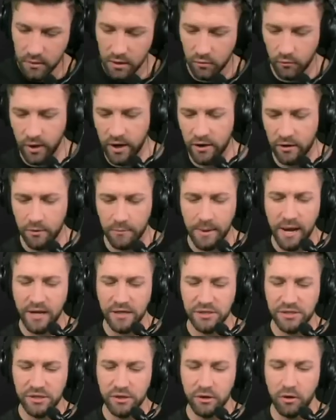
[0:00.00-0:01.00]

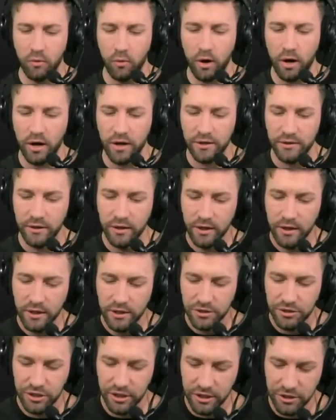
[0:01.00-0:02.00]
Raiderman01,
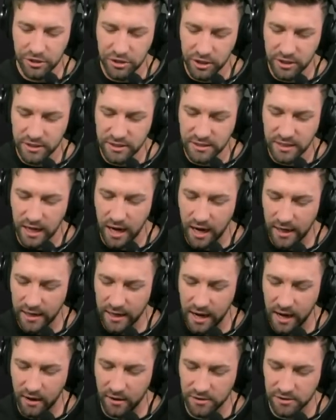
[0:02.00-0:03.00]
GG
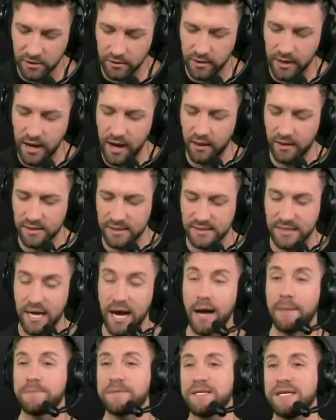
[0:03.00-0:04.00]
Steinhauser, and Alex
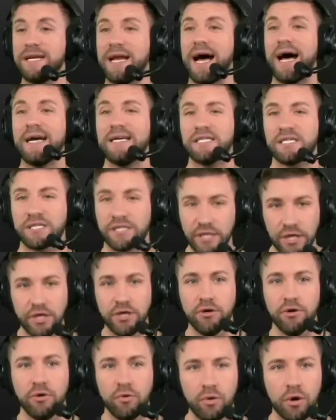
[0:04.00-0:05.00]
Thompson, I see
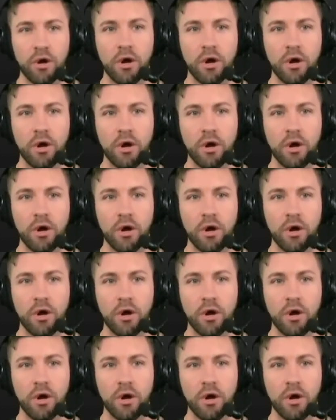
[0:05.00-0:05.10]
you.